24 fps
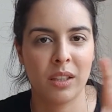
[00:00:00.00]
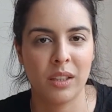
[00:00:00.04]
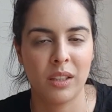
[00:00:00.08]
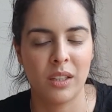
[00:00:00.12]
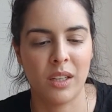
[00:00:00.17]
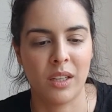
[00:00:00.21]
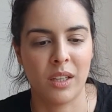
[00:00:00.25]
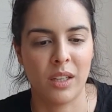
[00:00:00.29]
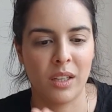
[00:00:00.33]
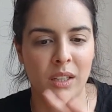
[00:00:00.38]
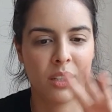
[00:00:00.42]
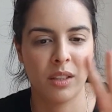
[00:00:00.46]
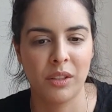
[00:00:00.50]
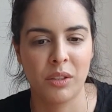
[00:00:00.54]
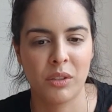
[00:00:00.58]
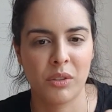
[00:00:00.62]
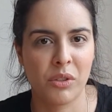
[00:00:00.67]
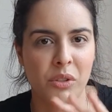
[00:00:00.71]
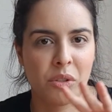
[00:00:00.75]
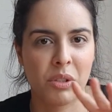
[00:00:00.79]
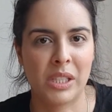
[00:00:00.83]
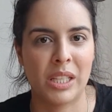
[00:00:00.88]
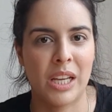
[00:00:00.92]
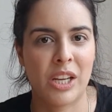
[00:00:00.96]

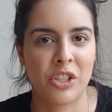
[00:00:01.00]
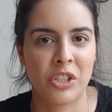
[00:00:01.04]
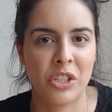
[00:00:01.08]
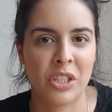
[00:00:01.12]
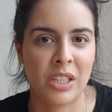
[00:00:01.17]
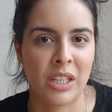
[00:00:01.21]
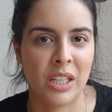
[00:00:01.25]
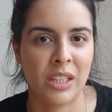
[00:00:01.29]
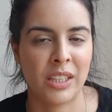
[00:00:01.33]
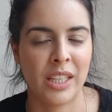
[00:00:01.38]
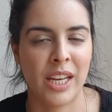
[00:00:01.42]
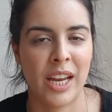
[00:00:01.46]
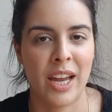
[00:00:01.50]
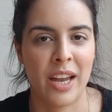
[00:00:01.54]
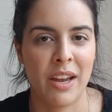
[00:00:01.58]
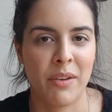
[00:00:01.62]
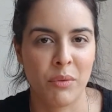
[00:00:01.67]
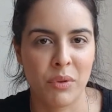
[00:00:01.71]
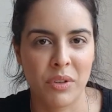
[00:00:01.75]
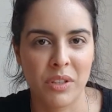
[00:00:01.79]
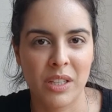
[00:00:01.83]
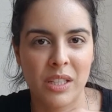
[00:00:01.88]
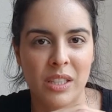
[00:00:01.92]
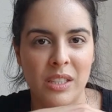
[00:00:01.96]
little session that they have
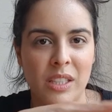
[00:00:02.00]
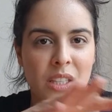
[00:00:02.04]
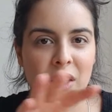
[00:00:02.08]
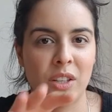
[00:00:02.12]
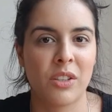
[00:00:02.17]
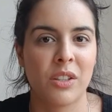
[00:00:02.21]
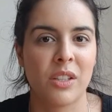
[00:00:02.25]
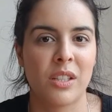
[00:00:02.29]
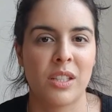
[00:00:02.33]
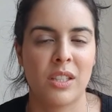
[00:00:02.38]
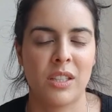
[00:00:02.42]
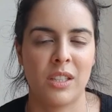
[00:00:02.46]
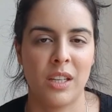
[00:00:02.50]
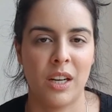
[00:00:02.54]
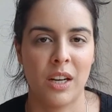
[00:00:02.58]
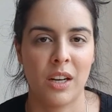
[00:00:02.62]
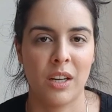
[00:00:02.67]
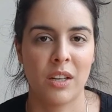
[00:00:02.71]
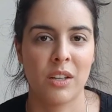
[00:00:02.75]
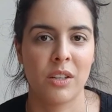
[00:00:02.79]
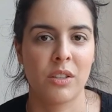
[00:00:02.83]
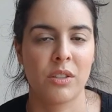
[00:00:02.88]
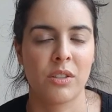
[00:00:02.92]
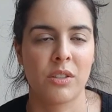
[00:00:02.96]
where they sit on the
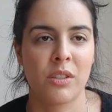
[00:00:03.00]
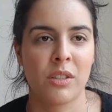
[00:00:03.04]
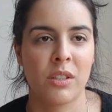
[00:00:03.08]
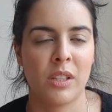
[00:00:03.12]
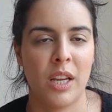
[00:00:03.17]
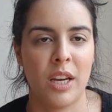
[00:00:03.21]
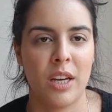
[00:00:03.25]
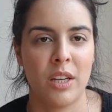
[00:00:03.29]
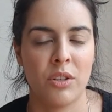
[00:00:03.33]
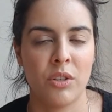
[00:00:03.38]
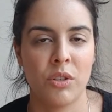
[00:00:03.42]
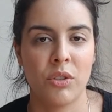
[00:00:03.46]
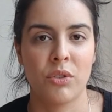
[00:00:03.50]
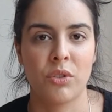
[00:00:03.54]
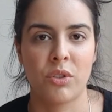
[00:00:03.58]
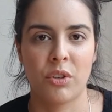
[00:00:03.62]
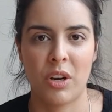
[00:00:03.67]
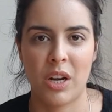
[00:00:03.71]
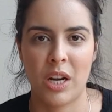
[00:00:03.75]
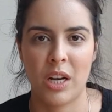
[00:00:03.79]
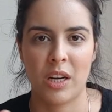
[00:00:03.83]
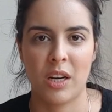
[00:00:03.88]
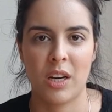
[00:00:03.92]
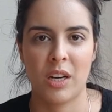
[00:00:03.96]
stairs, like, you know,
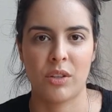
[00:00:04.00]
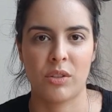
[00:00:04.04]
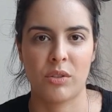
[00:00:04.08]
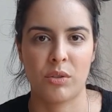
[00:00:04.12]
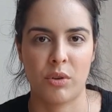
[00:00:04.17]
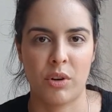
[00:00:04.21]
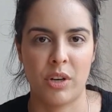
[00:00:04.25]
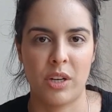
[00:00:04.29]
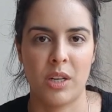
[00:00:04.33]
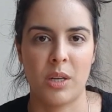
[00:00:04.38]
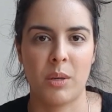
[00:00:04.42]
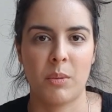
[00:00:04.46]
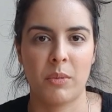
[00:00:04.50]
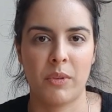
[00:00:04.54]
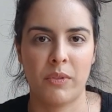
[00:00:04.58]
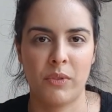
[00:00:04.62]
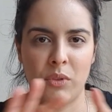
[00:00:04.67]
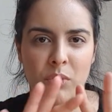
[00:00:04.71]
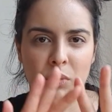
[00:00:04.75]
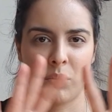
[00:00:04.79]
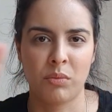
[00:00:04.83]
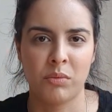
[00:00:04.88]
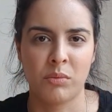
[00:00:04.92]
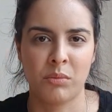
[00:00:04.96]
during EXO'rDIUM, if
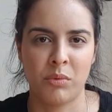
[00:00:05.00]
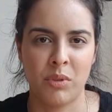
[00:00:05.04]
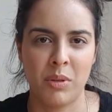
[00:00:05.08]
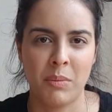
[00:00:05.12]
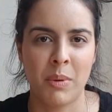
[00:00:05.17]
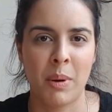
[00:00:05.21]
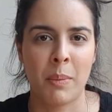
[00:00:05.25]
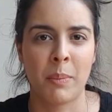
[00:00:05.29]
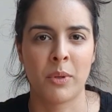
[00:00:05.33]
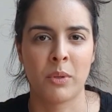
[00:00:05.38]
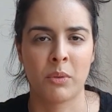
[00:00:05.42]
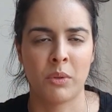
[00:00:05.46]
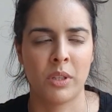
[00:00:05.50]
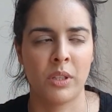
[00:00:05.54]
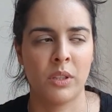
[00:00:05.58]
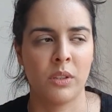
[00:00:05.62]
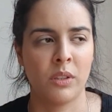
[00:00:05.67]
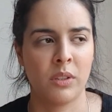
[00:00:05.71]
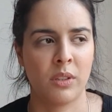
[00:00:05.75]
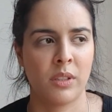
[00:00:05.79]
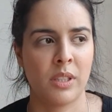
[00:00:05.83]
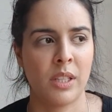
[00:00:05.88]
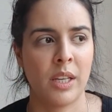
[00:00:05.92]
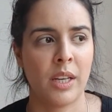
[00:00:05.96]
you remember what it
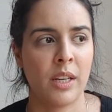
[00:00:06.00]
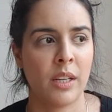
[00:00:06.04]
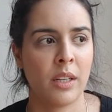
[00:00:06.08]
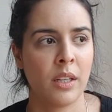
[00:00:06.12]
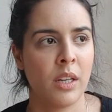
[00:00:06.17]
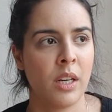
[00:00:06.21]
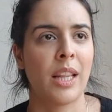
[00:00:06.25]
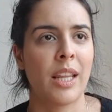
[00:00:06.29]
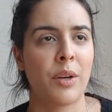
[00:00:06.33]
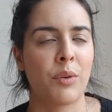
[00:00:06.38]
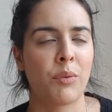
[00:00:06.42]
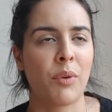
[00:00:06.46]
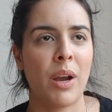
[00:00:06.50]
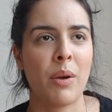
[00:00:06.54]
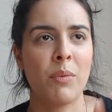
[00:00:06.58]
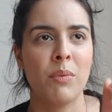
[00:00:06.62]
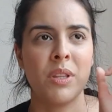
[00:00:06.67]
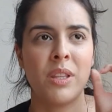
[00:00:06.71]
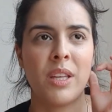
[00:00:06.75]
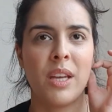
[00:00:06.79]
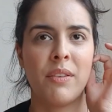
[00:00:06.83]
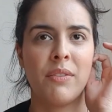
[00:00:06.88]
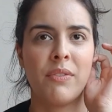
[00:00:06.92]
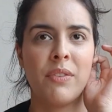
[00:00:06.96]
looks like. And, like, right when
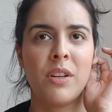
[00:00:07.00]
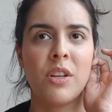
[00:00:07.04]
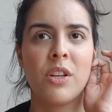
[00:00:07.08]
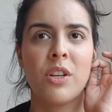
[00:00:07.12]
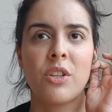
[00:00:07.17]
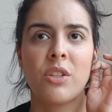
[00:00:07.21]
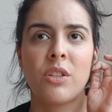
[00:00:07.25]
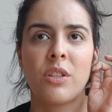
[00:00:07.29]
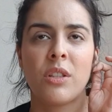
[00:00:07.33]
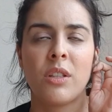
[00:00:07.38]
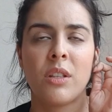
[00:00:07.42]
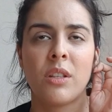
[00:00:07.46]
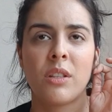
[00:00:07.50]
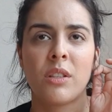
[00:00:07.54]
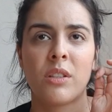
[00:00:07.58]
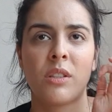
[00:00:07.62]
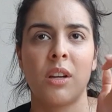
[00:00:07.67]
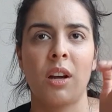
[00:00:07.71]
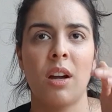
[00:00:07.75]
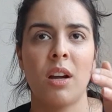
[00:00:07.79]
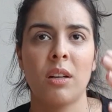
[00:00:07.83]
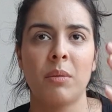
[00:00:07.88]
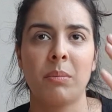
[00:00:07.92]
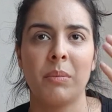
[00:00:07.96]
they finished the
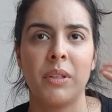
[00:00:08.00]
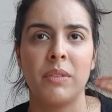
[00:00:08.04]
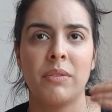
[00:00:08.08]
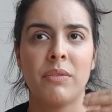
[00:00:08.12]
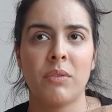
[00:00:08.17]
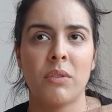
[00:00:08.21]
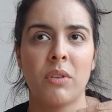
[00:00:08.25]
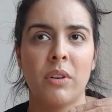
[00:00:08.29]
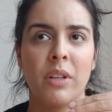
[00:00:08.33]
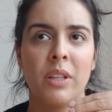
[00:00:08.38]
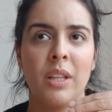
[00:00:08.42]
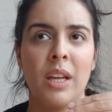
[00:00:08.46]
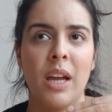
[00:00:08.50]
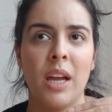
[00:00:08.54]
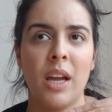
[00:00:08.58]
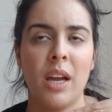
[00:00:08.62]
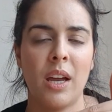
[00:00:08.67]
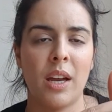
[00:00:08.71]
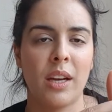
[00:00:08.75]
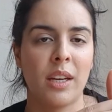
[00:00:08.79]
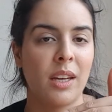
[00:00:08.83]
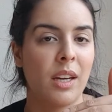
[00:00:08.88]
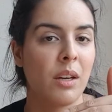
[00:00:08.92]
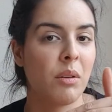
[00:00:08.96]
song before that,
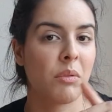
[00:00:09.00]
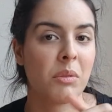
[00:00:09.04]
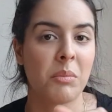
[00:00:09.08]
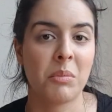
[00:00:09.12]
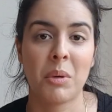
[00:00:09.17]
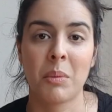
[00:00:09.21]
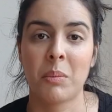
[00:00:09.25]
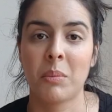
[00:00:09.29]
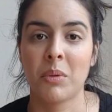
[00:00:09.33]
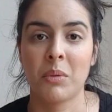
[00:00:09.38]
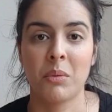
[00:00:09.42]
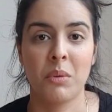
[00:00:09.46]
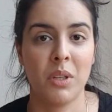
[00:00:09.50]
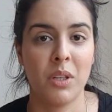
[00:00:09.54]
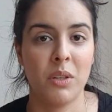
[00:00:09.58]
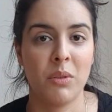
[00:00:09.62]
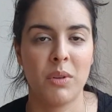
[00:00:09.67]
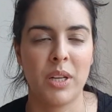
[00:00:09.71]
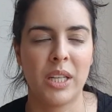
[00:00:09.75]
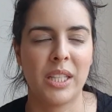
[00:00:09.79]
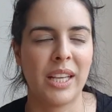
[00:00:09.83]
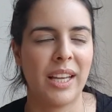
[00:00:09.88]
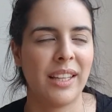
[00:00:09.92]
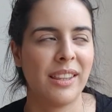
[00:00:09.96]
I can't remember what it
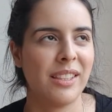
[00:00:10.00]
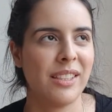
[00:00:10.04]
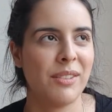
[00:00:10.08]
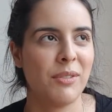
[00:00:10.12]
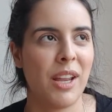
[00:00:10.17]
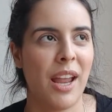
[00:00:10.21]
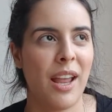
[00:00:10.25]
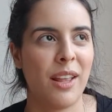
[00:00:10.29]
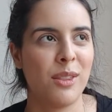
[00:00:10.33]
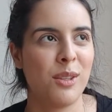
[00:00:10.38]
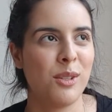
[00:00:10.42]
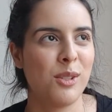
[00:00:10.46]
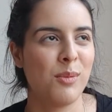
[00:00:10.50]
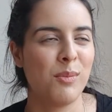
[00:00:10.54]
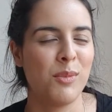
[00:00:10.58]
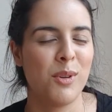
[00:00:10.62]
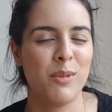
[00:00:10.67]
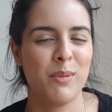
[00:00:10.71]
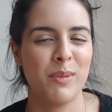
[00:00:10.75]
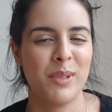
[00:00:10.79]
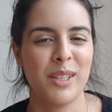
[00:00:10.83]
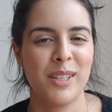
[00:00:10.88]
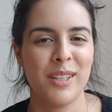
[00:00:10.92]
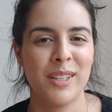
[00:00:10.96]
was at this
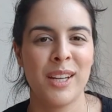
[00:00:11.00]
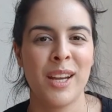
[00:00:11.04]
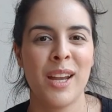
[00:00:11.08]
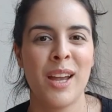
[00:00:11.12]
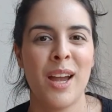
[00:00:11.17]
moment.